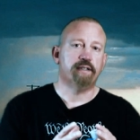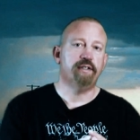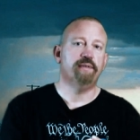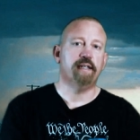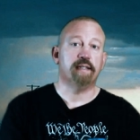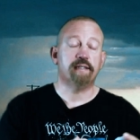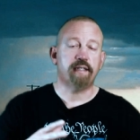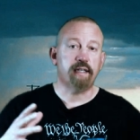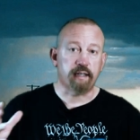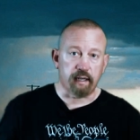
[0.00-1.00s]
to
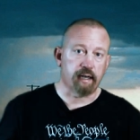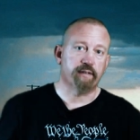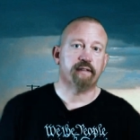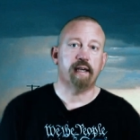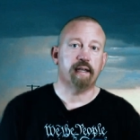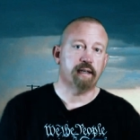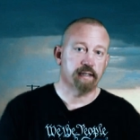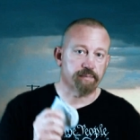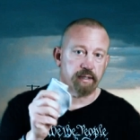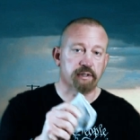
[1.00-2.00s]
extend everything
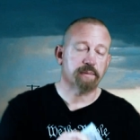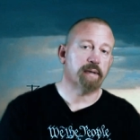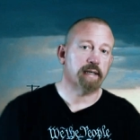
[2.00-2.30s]
as much as